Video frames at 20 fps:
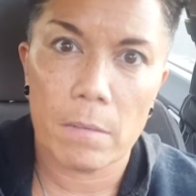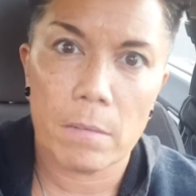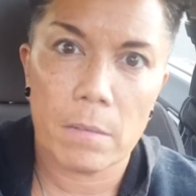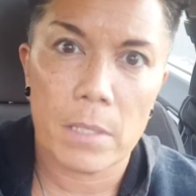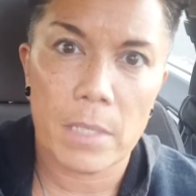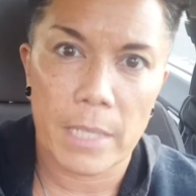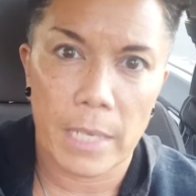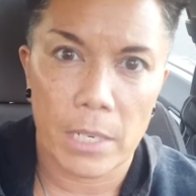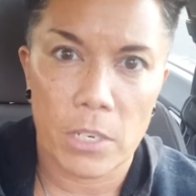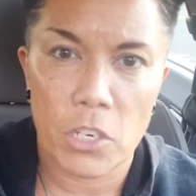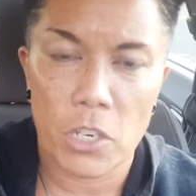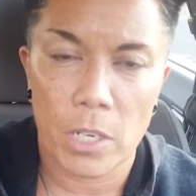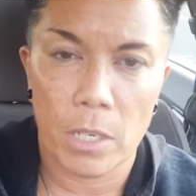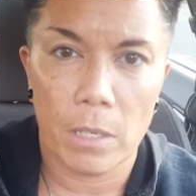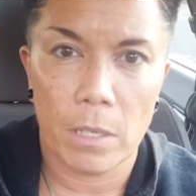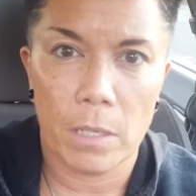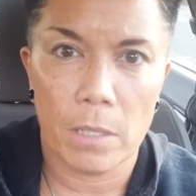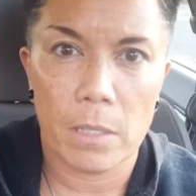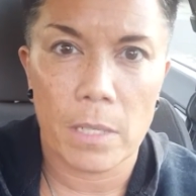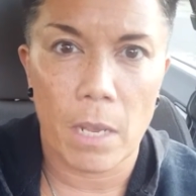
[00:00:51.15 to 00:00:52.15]
station
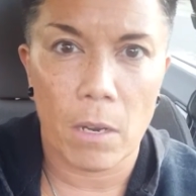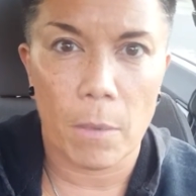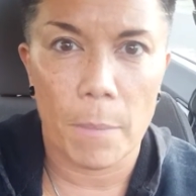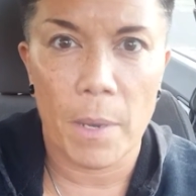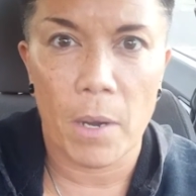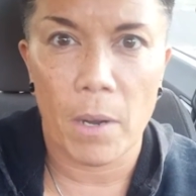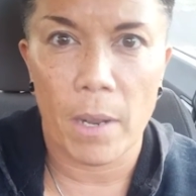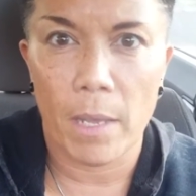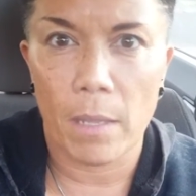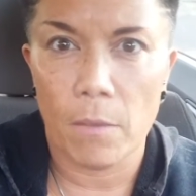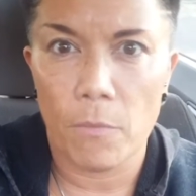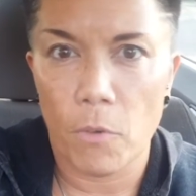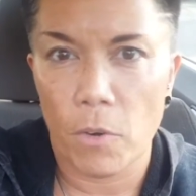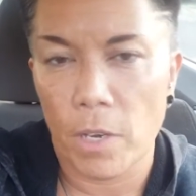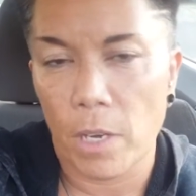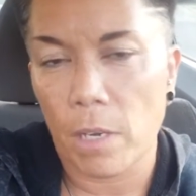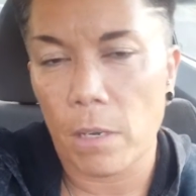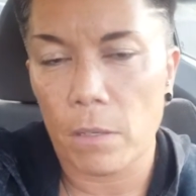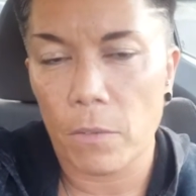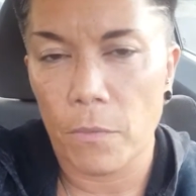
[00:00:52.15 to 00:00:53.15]
in Sacramento,
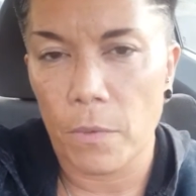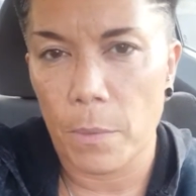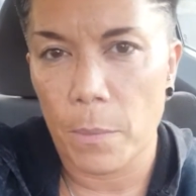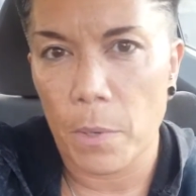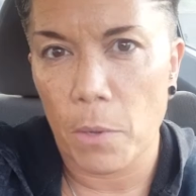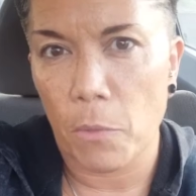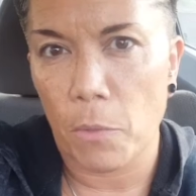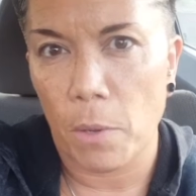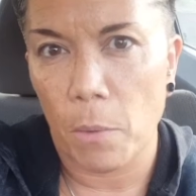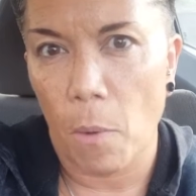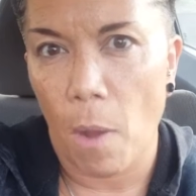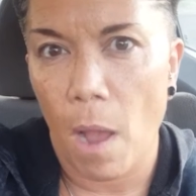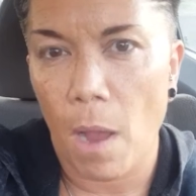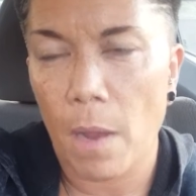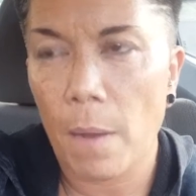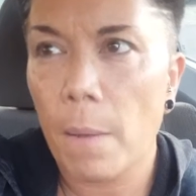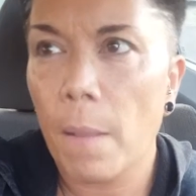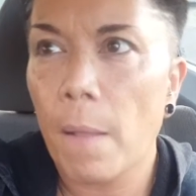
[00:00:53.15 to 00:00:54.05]
California called V103 Rock.